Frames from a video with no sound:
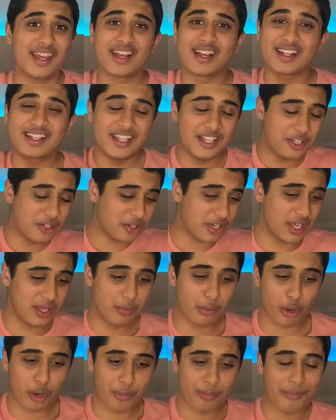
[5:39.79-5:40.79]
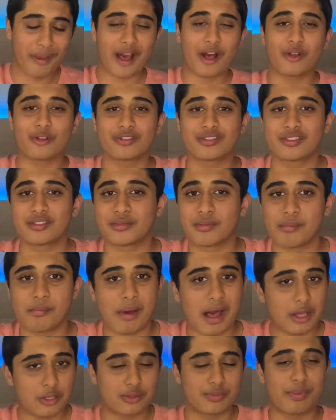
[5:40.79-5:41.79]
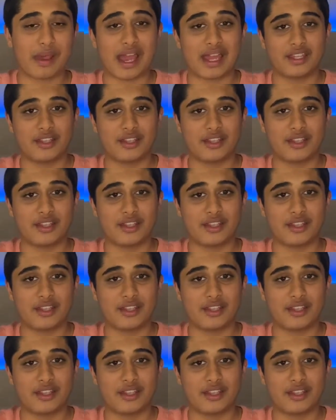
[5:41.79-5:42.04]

Clean your keyboard, mouse pad,